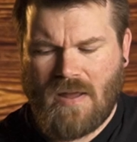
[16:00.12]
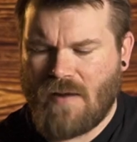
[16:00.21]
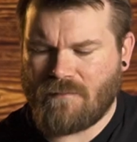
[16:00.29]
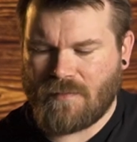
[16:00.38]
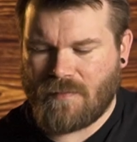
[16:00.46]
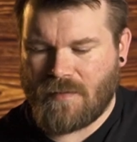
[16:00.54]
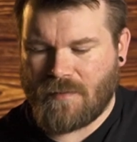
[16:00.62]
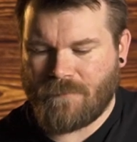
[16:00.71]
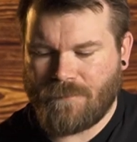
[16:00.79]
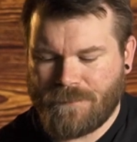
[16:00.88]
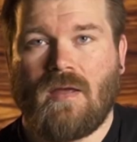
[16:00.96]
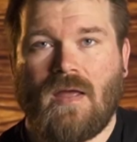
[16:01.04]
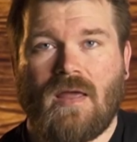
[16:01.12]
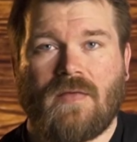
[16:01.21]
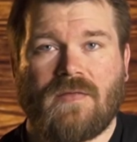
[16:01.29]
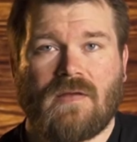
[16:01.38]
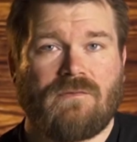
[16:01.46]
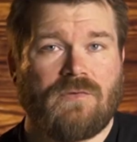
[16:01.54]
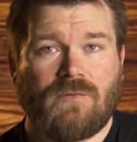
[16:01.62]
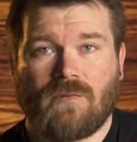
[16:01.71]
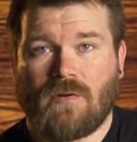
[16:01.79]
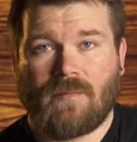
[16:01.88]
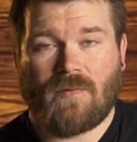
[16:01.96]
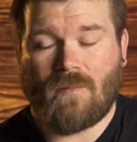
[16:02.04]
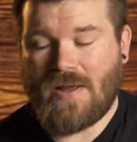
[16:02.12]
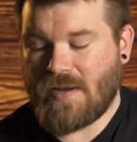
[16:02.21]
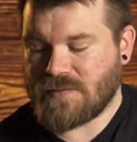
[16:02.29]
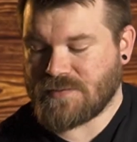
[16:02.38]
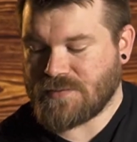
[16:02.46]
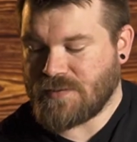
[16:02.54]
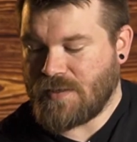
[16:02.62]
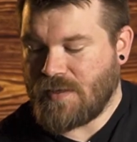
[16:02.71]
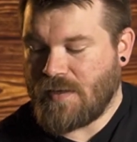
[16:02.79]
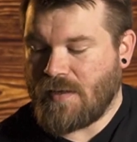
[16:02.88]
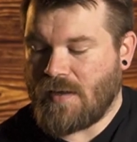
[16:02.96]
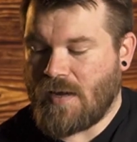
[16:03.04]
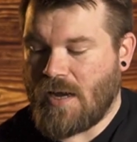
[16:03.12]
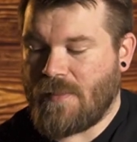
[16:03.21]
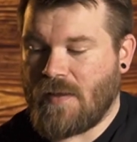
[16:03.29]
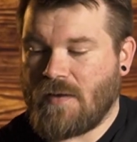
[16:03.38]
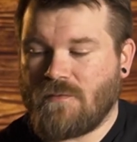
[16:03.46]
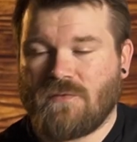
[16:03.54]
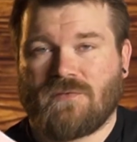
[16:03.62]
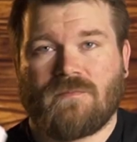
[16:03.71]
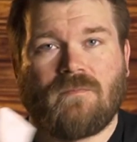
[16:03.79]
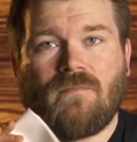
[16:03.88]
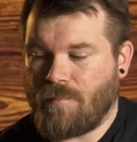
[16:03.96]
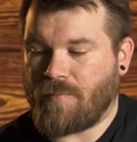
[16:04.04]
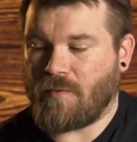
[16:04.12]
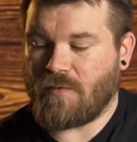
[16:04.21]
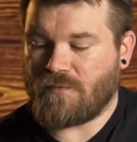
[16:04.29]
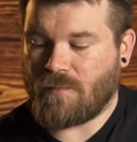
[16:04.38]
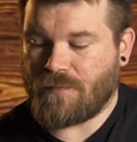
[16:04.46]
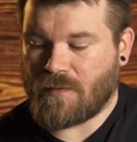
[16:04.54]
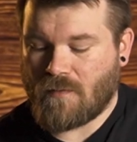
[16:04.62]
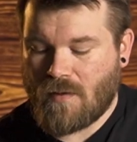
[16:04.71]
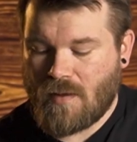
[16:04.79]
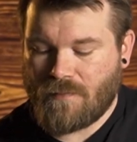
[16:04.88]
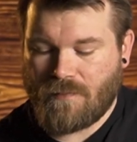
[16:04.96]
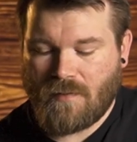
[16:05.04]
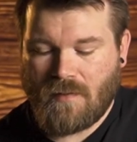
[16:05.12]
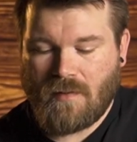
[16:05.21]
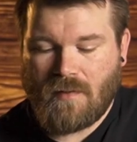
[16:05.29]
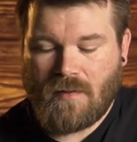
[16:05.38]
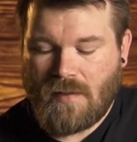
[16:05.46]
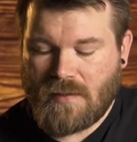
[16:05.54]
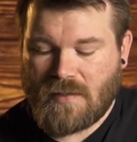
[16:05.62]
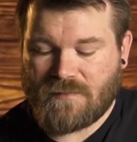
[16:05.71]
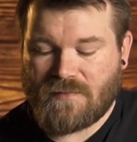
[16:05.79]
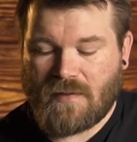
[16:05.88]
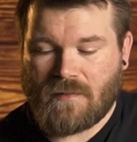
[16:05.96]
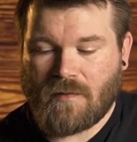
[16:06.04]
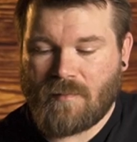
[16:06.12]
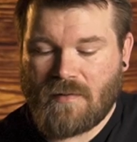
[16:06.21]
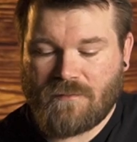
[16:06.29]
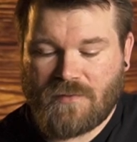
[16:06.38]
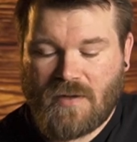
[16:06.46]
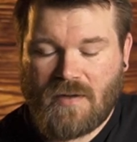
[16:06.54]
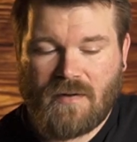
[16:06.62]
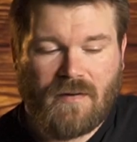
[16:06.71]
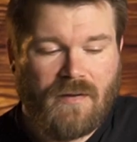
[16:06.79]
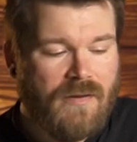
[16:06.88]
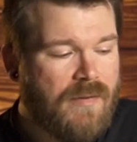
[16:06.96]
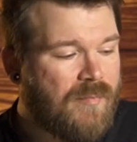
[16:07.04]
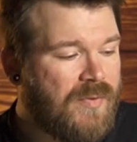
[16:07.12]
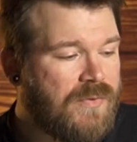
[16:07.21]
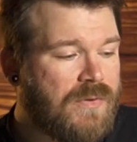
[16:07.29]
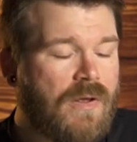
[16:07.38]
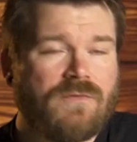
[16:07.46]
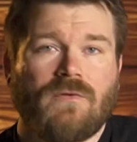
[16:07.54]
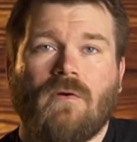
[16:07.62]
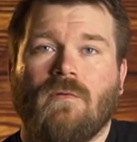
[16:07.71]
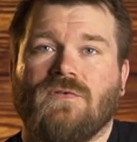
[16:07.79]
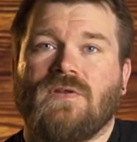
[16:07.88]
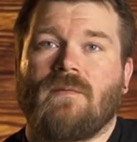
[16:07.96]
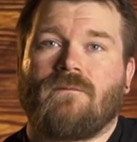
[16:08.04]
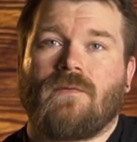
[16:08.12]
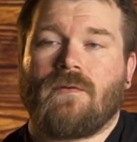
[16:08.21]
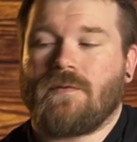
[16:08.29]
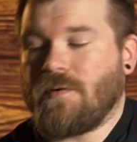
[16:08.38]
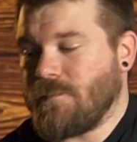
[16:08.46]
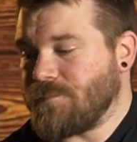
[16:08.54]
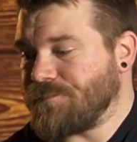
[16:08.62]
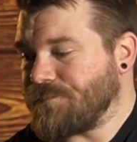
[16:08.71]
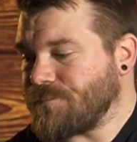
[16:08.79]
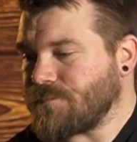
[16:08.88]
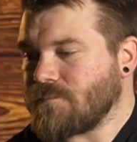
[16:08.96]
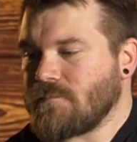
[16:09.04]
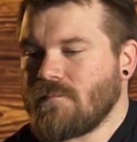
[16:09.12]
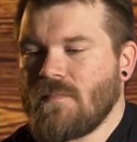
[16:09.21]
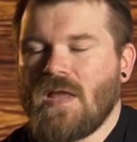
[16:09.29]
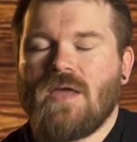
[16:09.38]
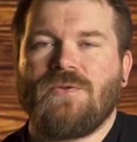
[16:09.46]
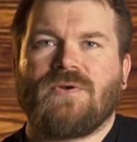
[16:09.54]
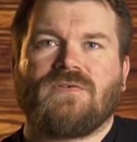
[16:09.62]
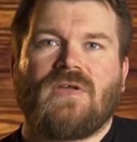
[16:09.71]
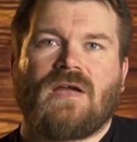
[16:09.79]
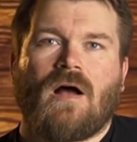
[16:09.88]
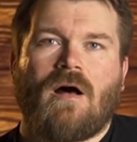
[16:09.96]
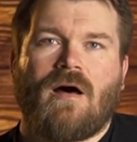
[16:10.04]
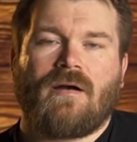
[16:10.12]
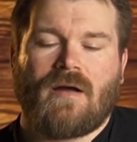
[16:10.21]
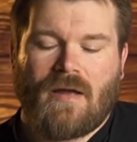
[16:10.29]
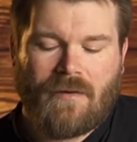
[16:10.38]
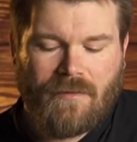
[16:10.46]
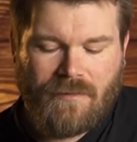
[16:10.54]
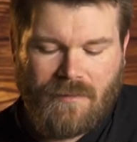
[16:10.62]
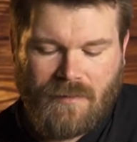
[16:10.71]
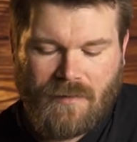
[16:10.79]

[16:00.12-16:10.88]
everything. And I think if you do a little bit of wax and then just burnish it with a cloth, it gets that little bit of shine. But you could also go a step further, and you could take a hot iron,